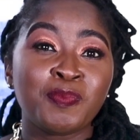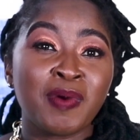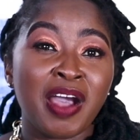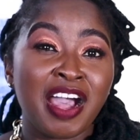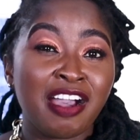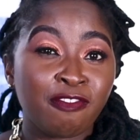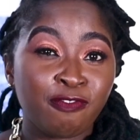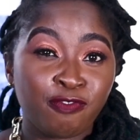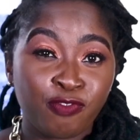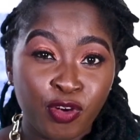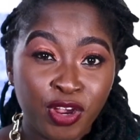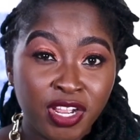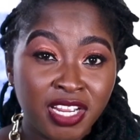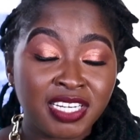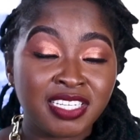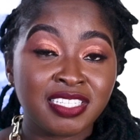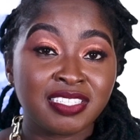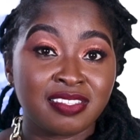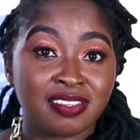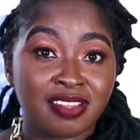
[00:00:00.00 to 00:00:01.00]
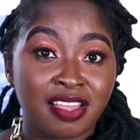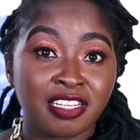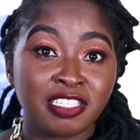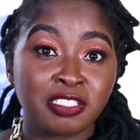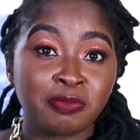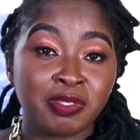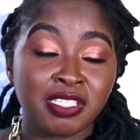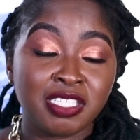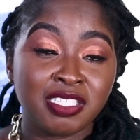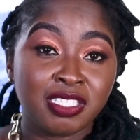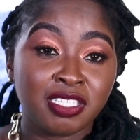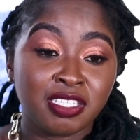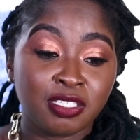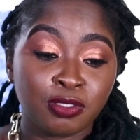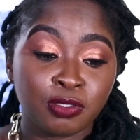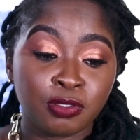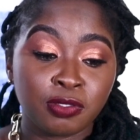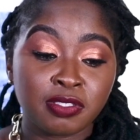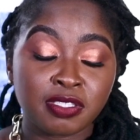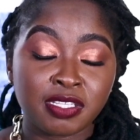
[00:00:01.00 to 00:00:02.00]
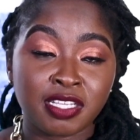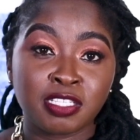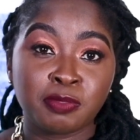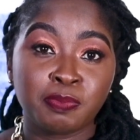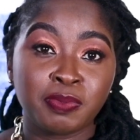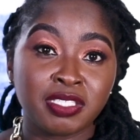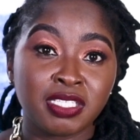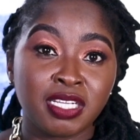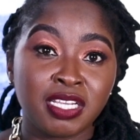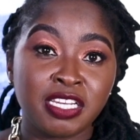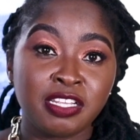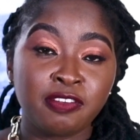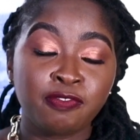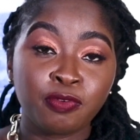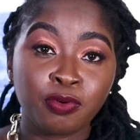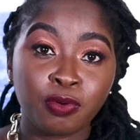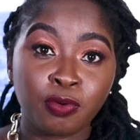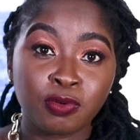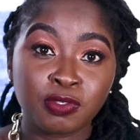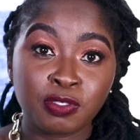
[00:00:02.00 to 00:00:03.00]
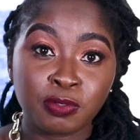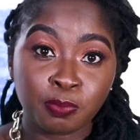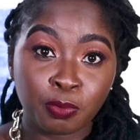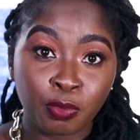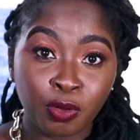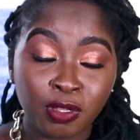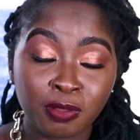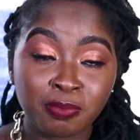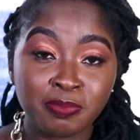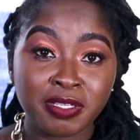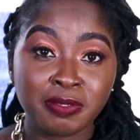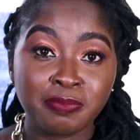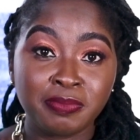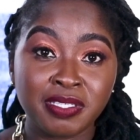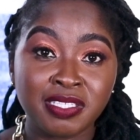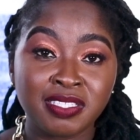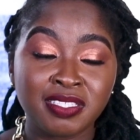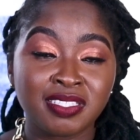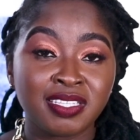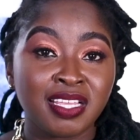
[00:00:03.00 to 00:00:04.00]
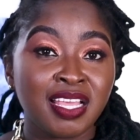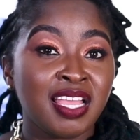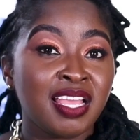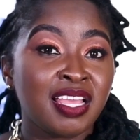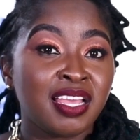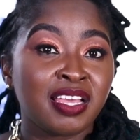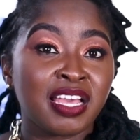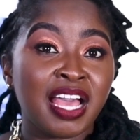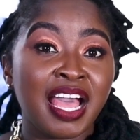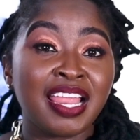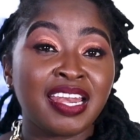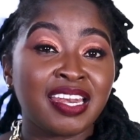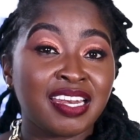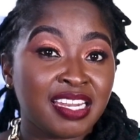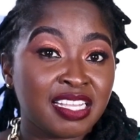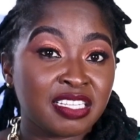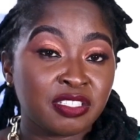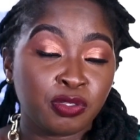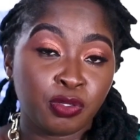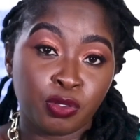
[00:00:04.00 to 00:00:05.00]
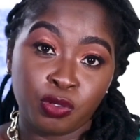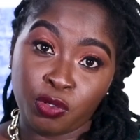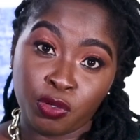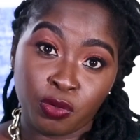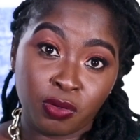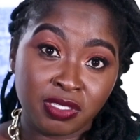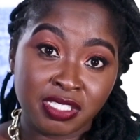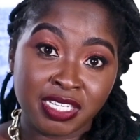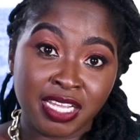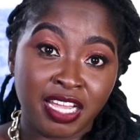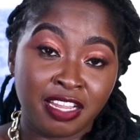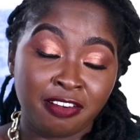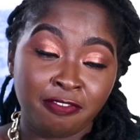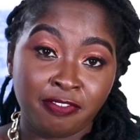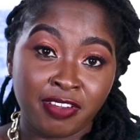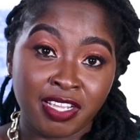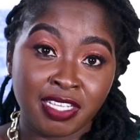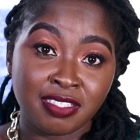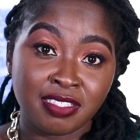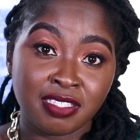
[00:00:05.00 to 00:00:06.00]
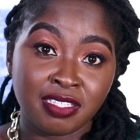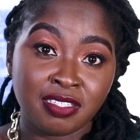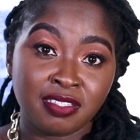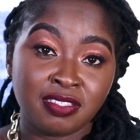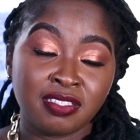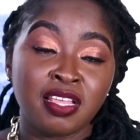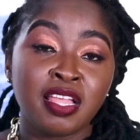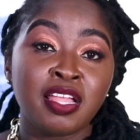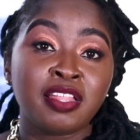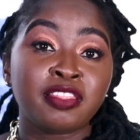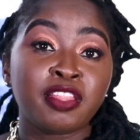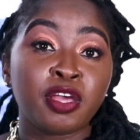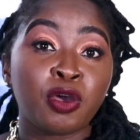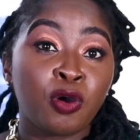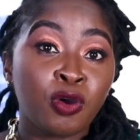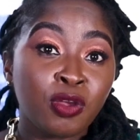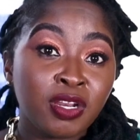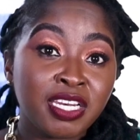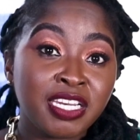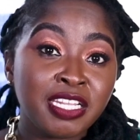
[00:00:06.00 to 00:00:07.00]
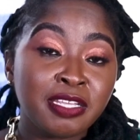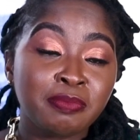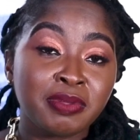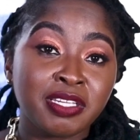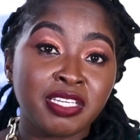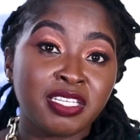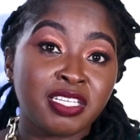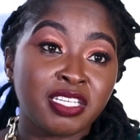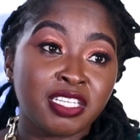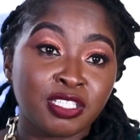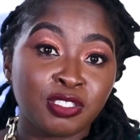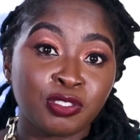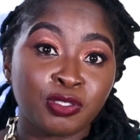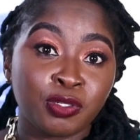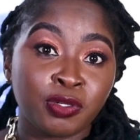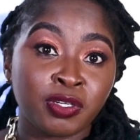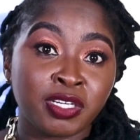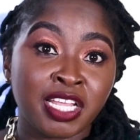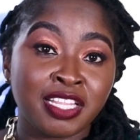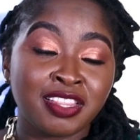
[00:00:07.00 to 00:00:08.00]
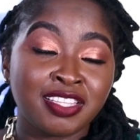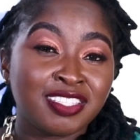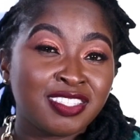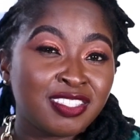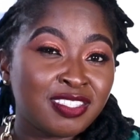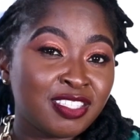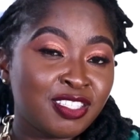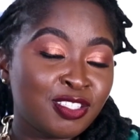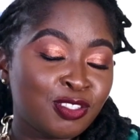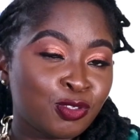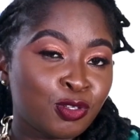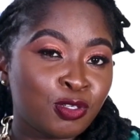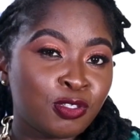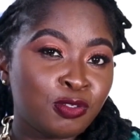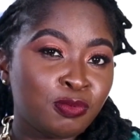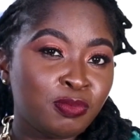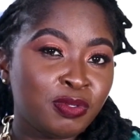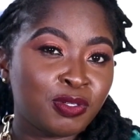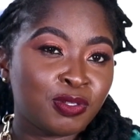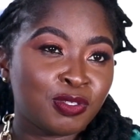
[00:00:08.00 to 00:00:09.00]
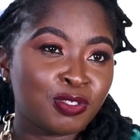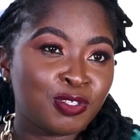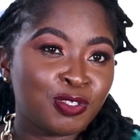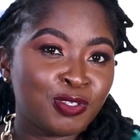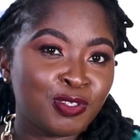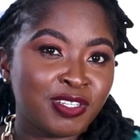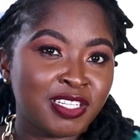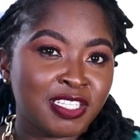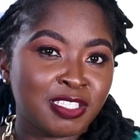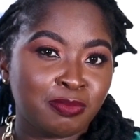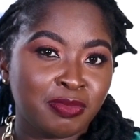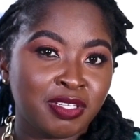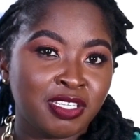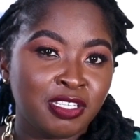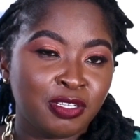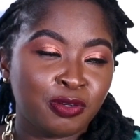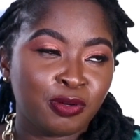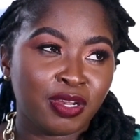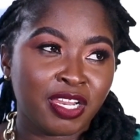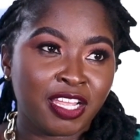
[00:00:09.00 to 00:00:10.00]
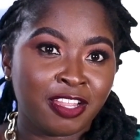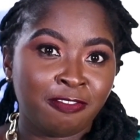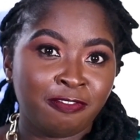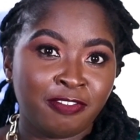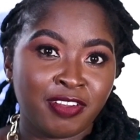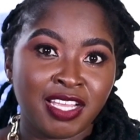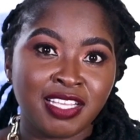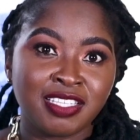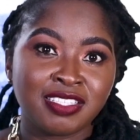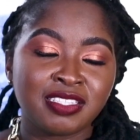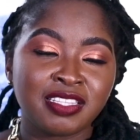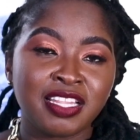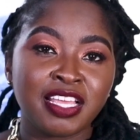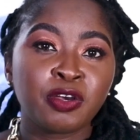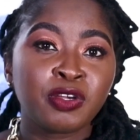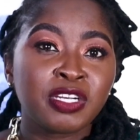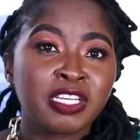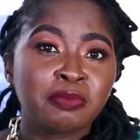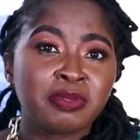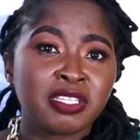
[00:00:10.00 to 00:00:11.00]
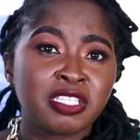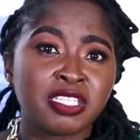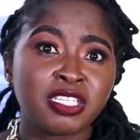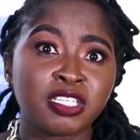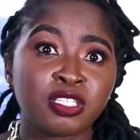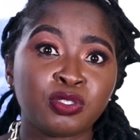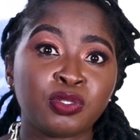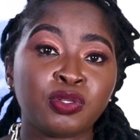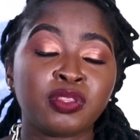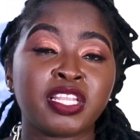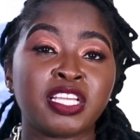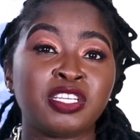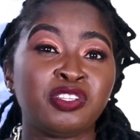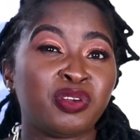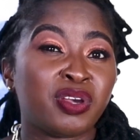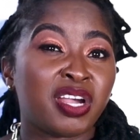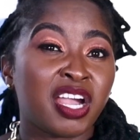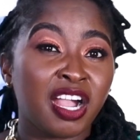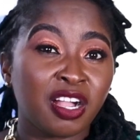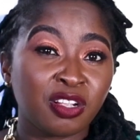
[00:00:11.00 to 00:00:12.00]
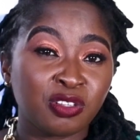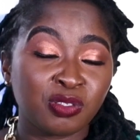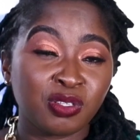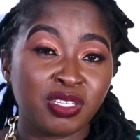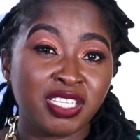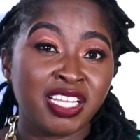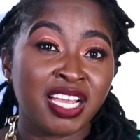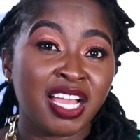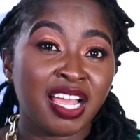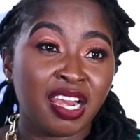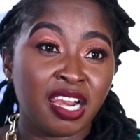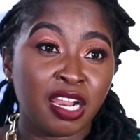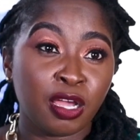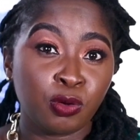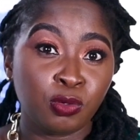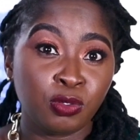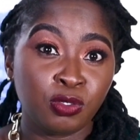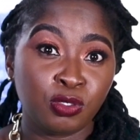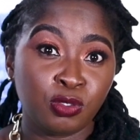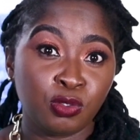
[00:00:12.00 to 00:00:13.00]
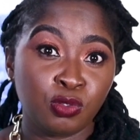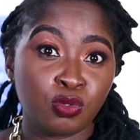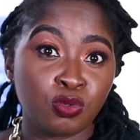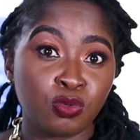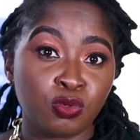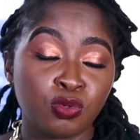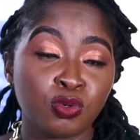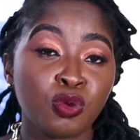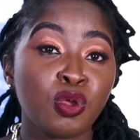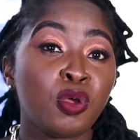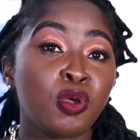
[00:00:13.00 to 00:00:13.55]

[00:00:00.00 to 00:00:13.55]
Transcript: avoid such medications, especially for small babies, unless your doctor advises. The only medication, and this is not to be construed as medical advice, the only medication that you're actually allowed to